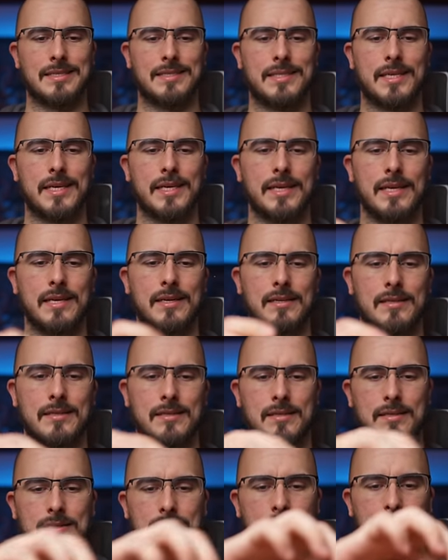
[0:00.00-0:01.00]
Antenna.
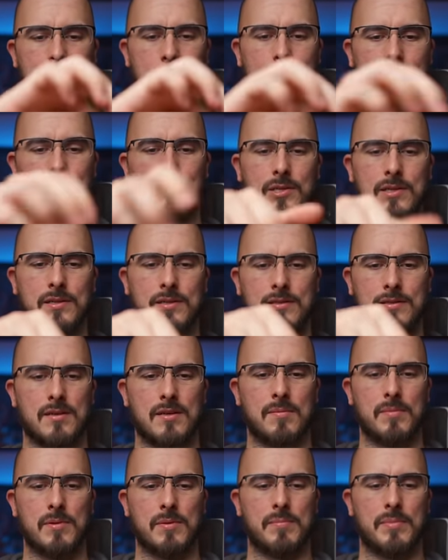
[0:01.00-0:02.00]
Adjustable.
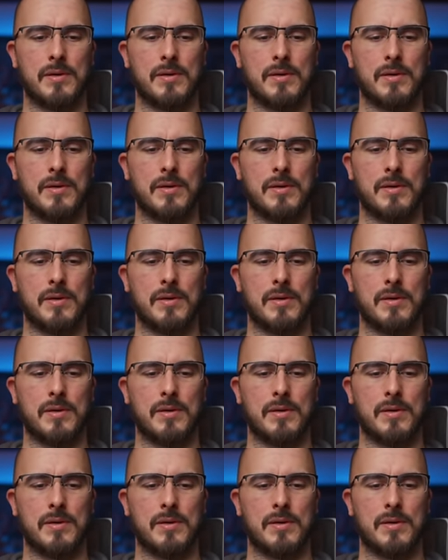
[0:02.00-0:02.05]
Couple of